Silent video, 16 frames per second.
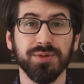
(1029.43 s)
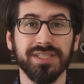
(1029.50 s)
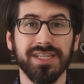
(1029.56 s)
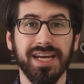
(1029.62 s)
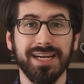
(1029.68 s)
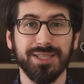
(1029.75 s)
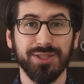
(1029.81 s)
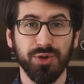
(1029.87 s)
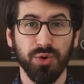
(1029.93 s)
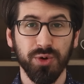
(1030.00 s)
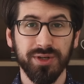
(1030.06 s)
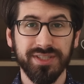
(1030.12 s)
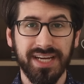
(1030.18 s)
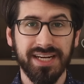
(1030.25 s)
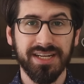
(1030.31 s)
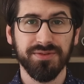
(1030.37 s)
to protect
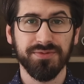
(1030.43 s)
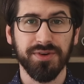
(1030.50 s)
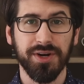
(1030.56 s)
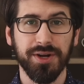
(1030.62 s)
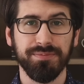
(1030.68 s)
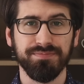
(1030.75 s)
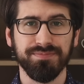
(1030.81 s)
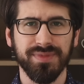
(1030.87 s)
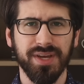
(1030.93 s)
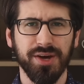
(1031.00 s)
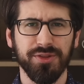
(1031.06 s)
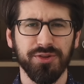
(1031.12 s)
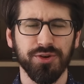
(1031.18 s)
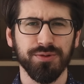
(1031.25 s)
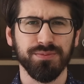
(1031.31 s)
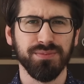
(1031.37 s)
your data from
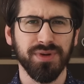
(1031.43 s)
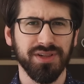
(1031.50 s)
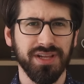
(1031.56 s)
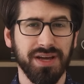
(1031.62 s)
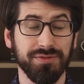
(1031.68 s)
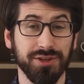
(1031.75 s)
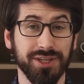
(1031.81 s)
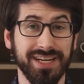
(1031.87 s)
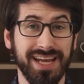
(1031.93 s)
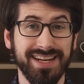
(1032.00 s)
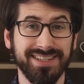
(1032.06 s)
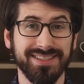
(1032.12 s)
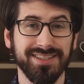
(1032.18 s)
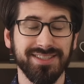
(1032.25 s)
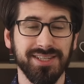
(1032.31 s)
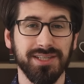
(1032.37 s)
other malevolent
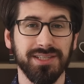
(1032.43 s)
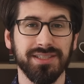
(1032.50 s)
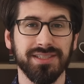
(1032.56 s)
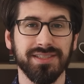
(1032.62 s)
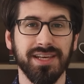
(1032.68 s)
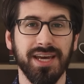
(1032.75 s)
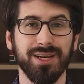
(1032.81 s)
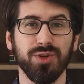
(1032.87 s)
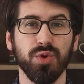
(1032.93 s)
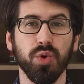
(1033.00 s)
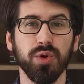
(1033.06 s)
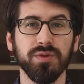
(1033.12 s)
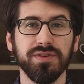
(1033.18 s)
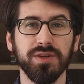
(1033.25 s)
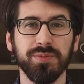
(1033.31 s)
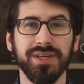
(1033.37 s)
entities, then
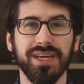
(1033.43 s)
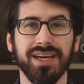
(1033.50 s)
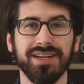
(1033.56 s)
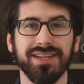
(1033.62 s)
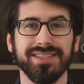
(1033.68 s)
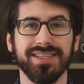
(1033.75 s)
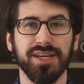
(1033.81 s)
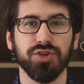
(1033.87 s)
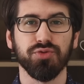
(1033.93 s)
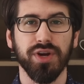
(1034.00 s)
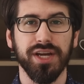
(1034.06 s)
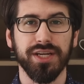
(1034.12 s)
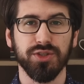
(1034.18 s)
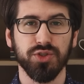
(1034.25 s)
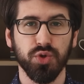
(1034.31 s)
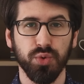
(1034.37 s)
NordVPN is a
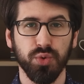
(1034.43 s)
great